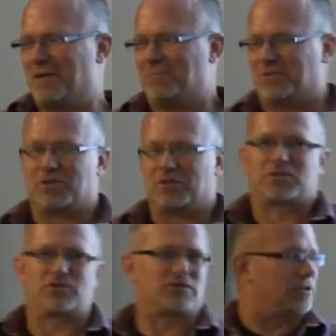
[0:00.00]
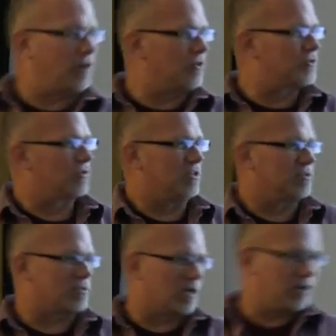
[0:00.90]
um, but seriously, all
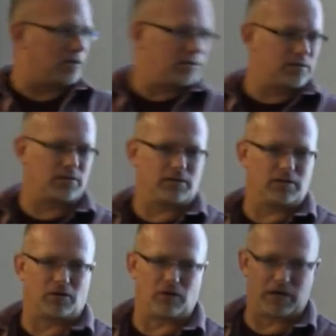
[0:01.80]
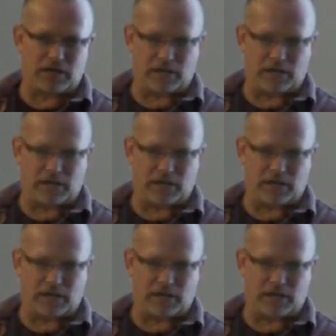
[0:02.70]
joking aside, you know, and